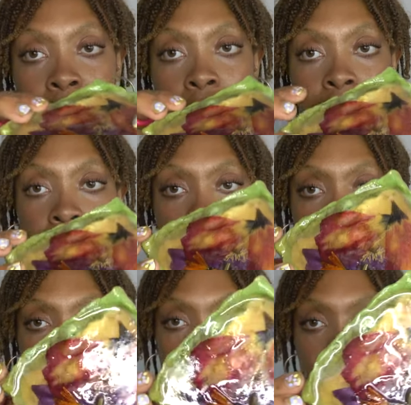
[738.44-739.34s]

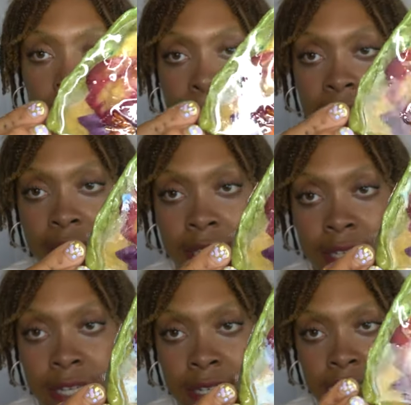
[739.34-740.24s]
colors, we did not
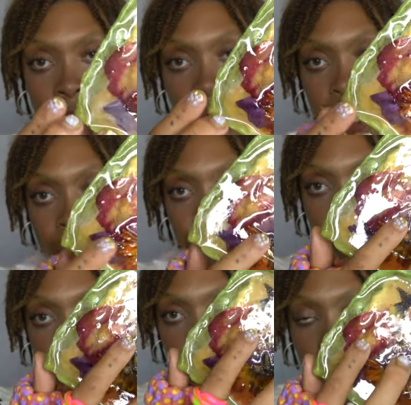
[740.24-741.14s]
paint it. I
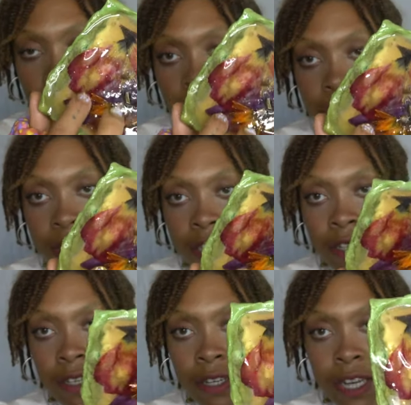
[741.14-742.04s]
just put the flowers
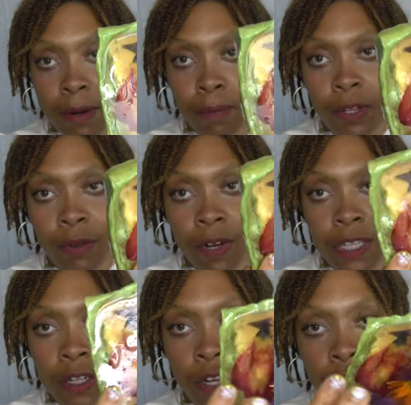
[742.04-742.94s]
in and put
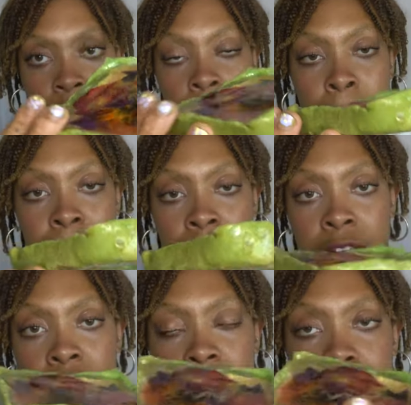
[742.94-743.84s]
resin on top.
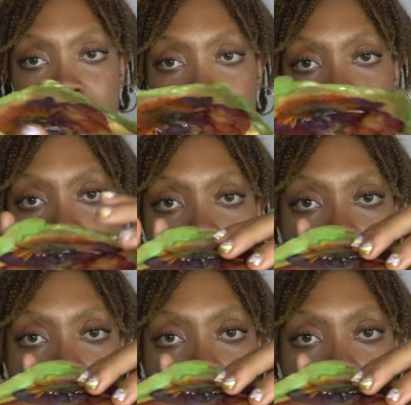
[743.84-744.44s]
So it's a cute